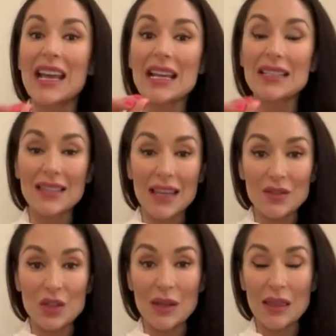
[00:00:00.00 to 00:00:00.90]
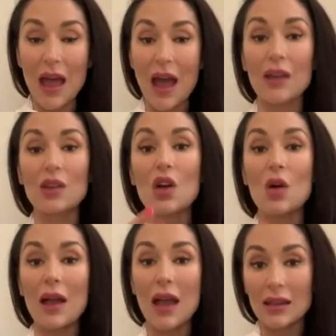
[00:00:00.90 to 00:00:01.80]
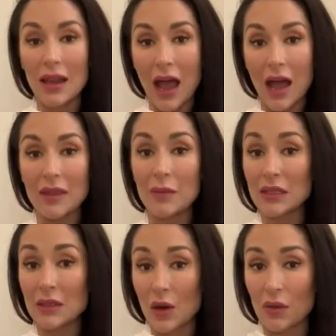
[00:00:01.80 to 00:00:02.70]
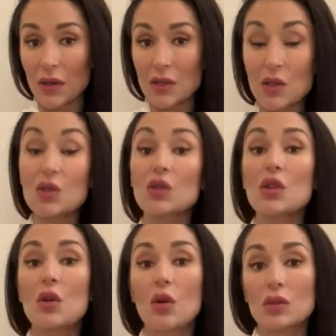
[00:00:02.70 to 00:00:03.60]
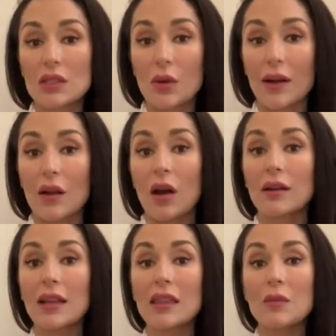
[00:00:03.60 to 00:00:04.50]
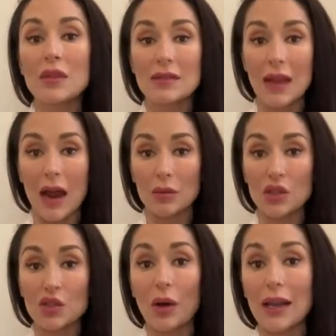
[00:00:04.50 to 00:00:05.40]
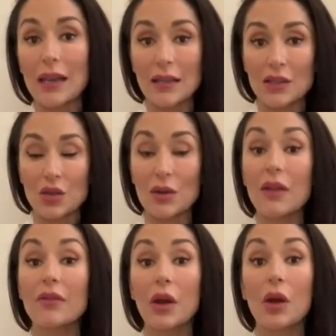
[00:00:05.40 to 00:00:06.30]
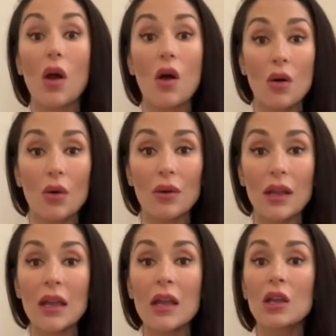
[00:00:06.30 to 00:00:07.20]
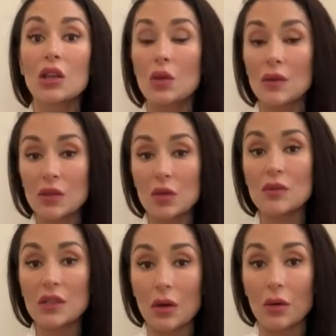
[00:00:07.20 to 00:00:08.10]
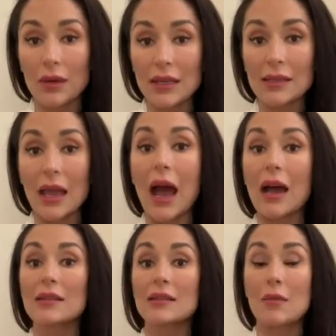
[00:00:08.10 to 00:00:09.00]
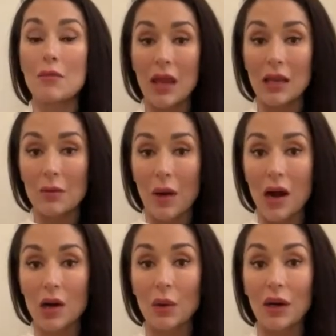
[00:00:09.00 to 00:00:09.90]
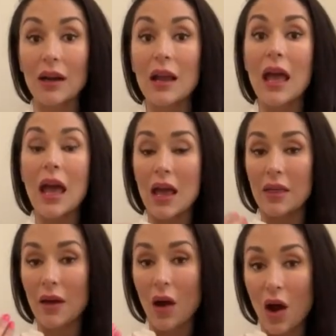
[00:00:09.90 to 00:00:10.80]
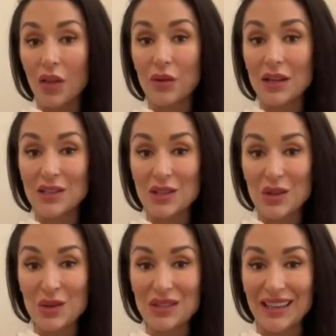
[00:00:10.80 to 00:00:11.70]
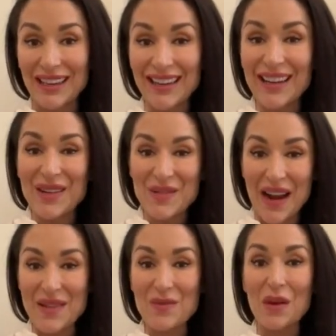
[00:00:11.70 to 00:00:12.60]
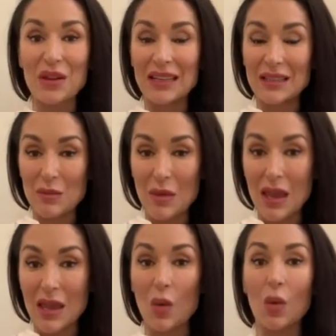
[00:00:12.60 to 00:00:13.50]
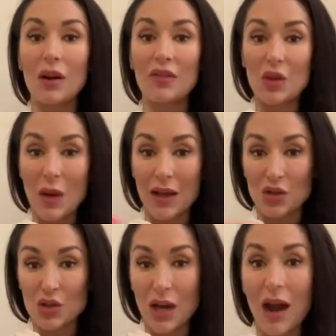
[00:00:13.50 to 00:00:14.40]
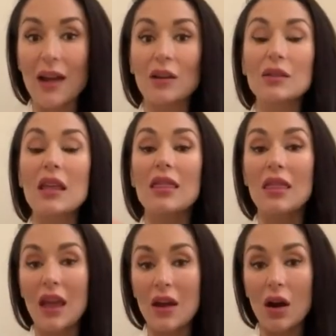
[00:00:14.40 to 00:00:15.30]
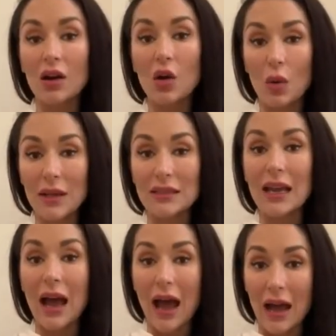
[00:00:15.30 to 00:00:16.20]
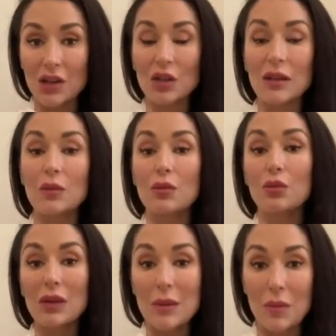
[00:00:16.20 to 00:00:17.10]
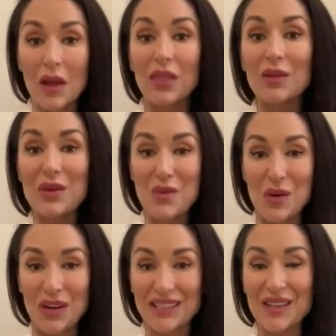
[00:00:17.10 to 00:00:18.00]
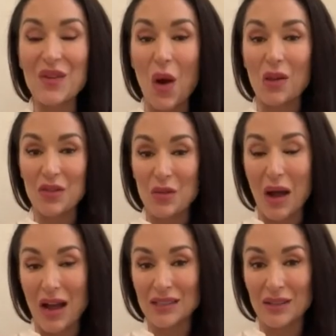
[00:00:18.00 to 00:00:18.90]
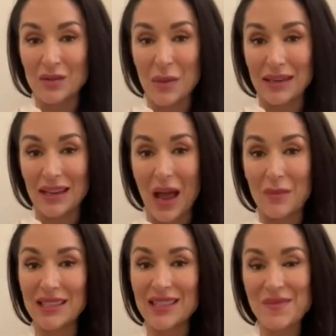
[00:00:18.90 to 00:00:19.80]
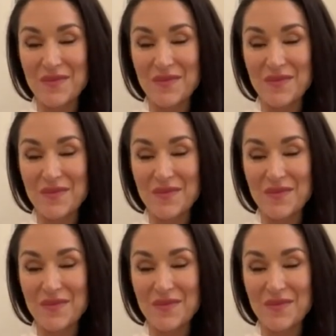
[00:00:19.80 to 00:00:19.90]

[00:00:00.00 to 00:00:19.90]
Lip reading: instead of doing that, go ahead and add them as an authorized user to your oldest credit card. Get them established credit history of their own. You assume zero risk as the main borrower, and the authorized user, right, whether it's me or if you add your child, they are going to actually reap the rewards of all of your positive spending habits.